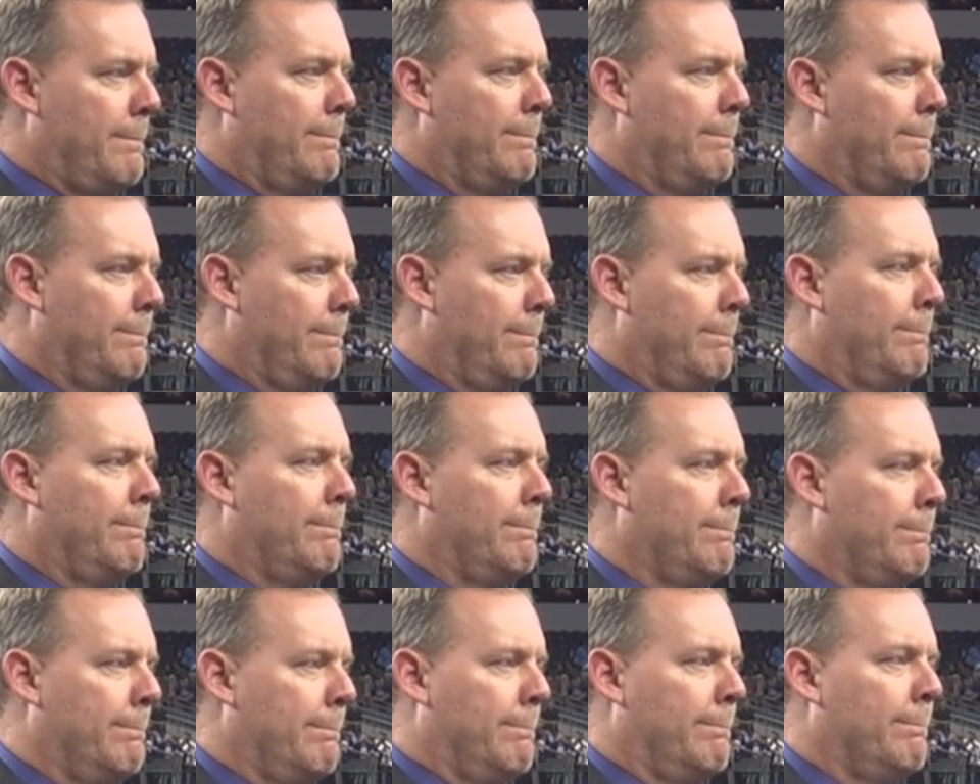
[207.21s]

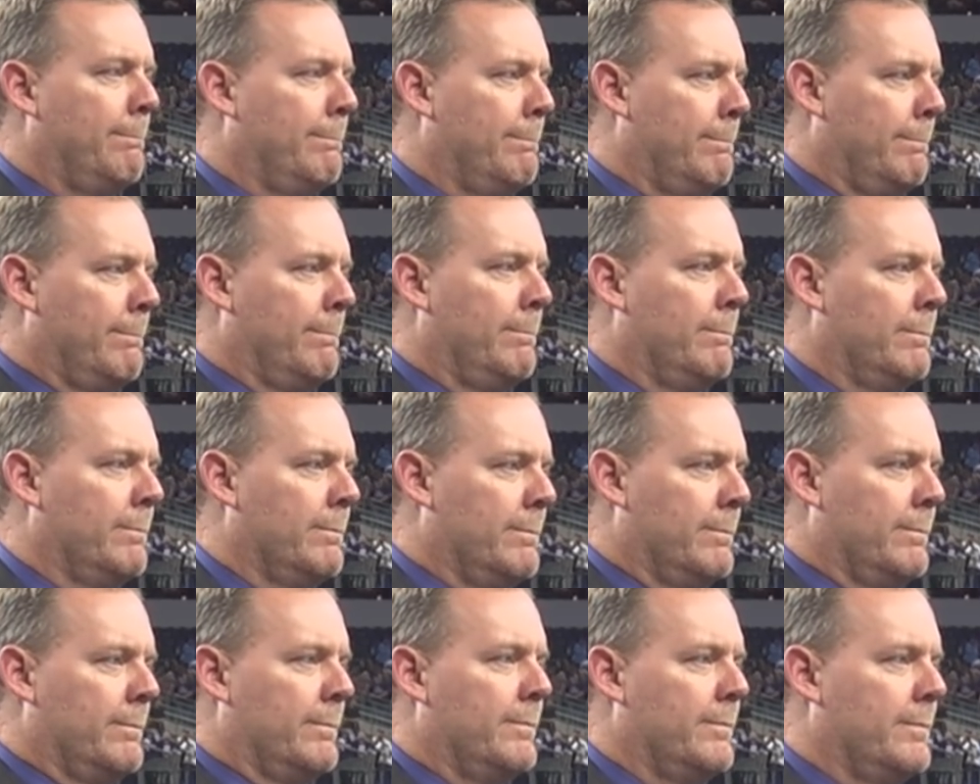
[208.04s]

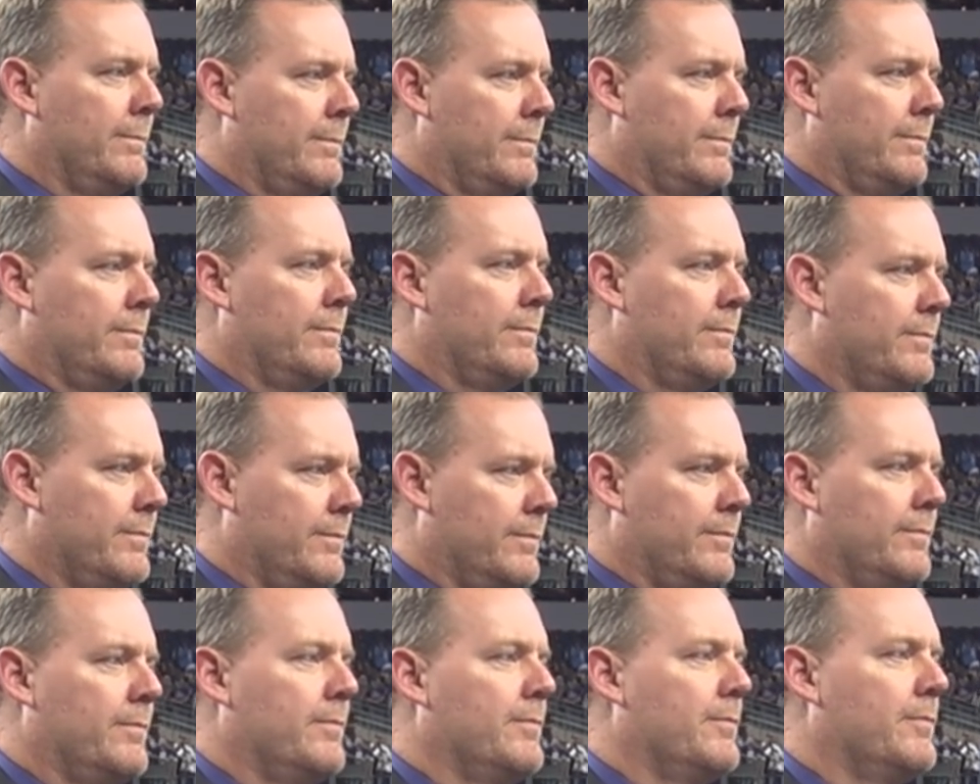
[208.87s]

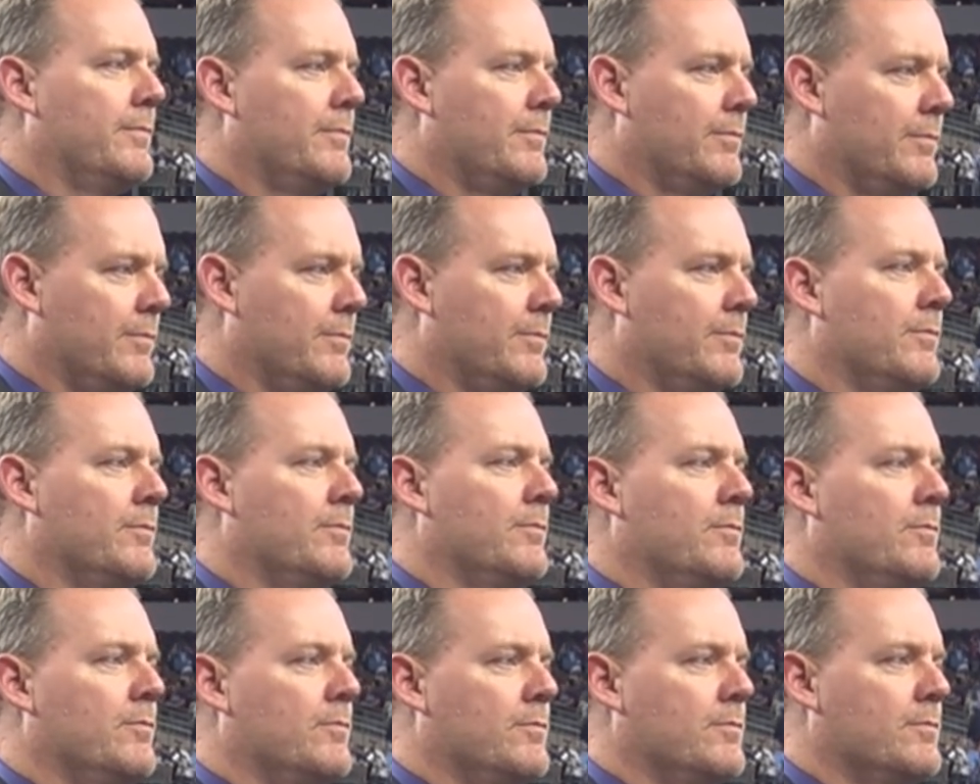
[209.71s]

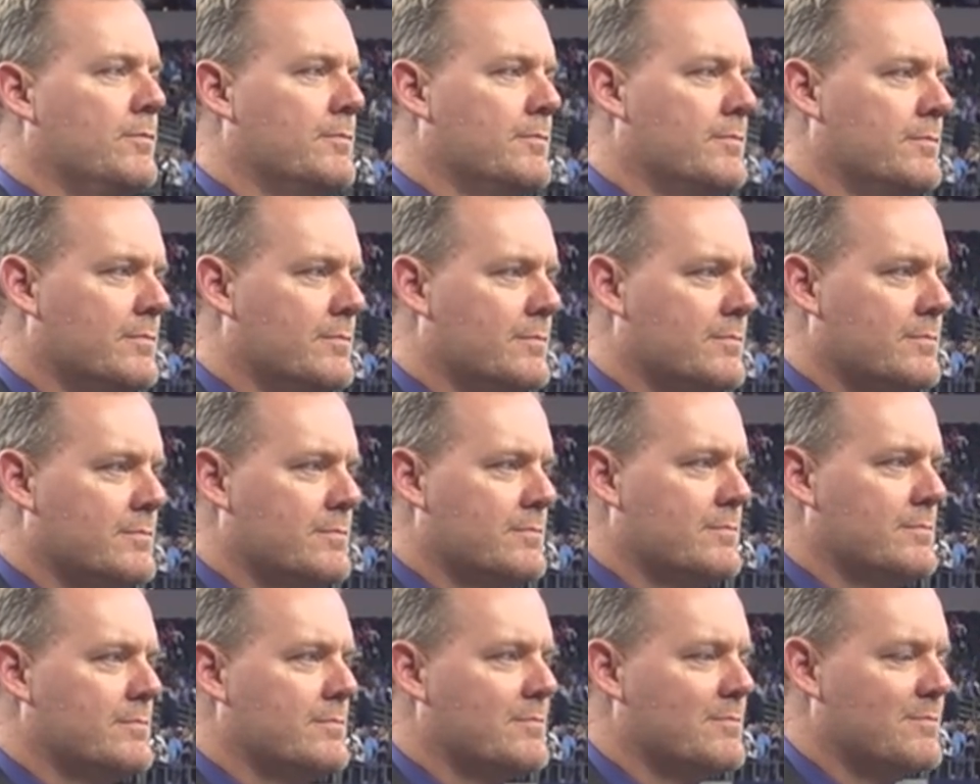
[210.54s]

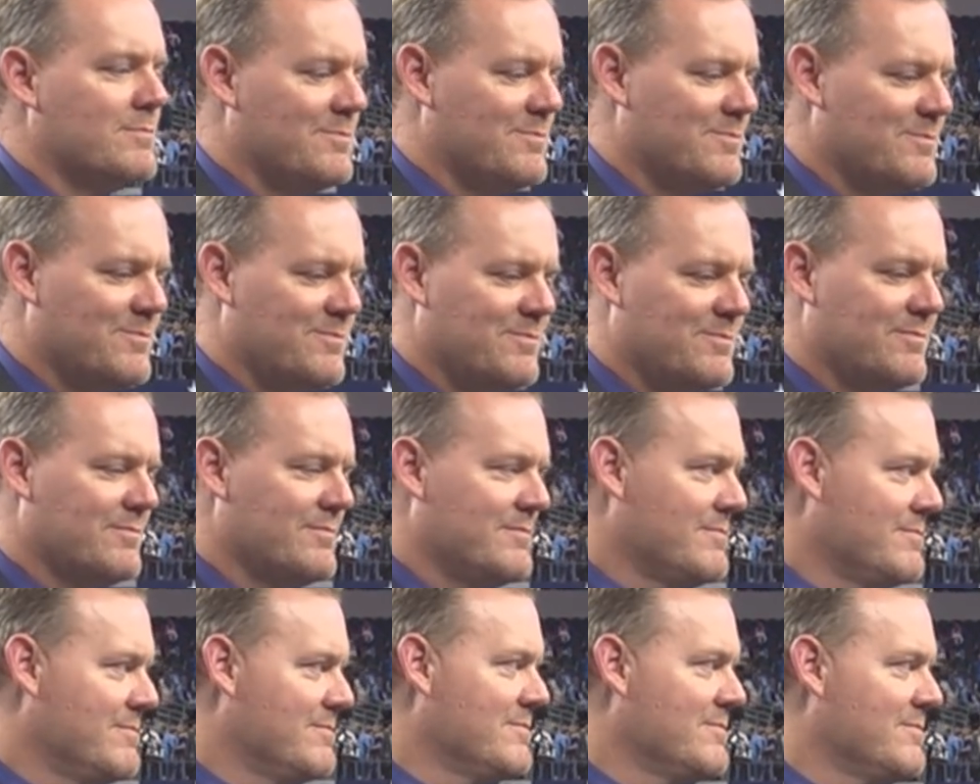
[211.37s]

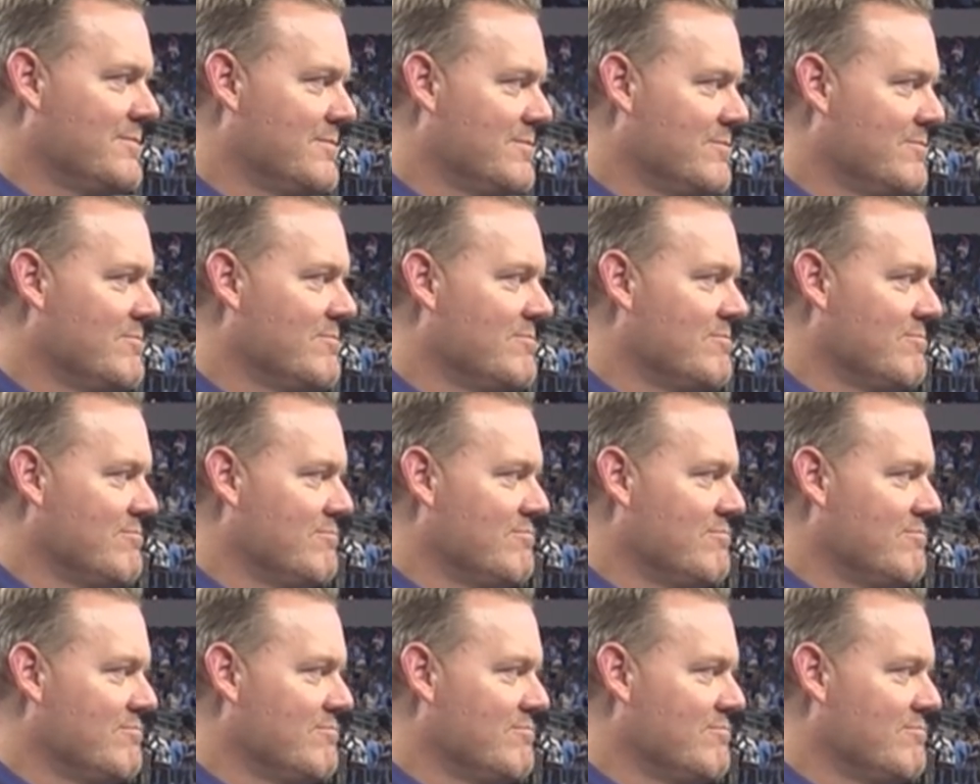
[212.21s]
(not speaking)